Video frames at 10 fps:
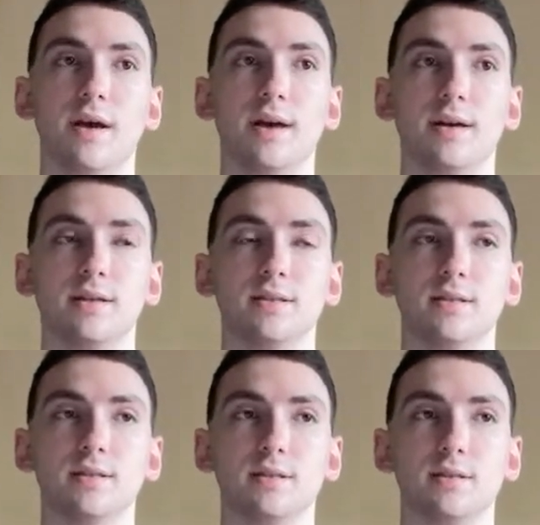
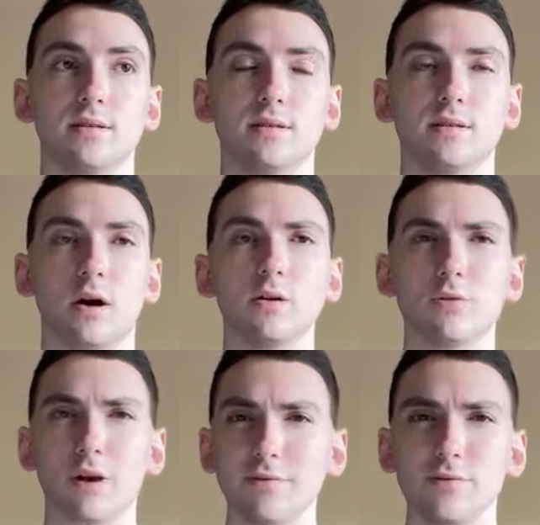and
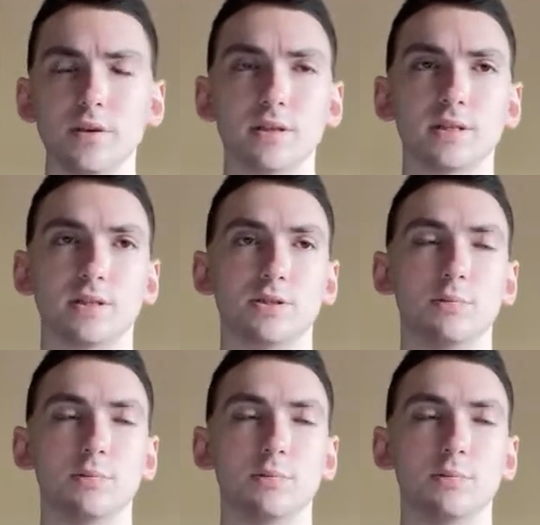ungratefulness.